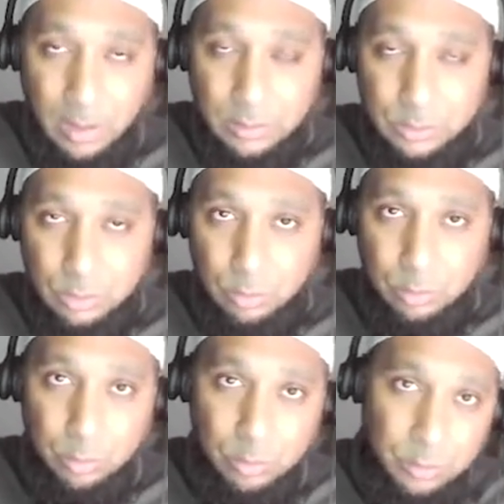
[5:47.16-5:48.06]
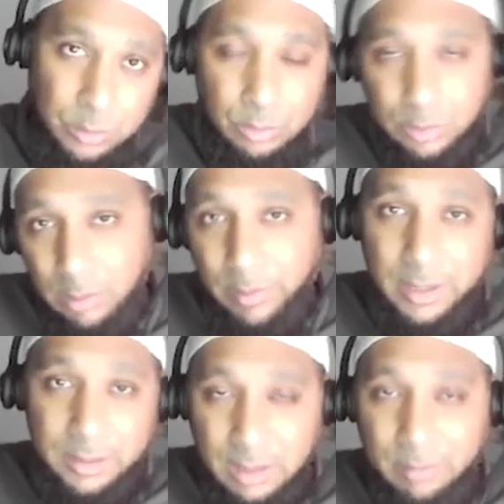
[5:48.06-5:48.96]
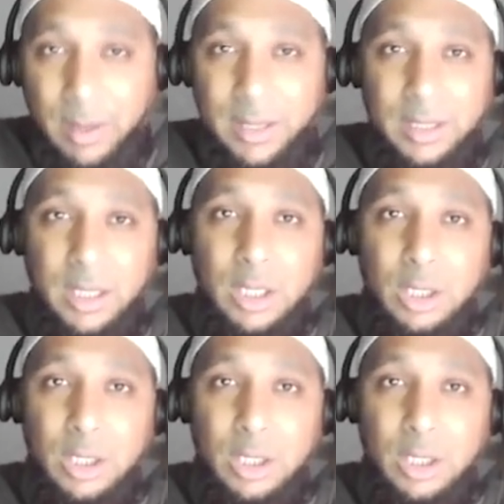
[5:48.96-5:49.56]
so they might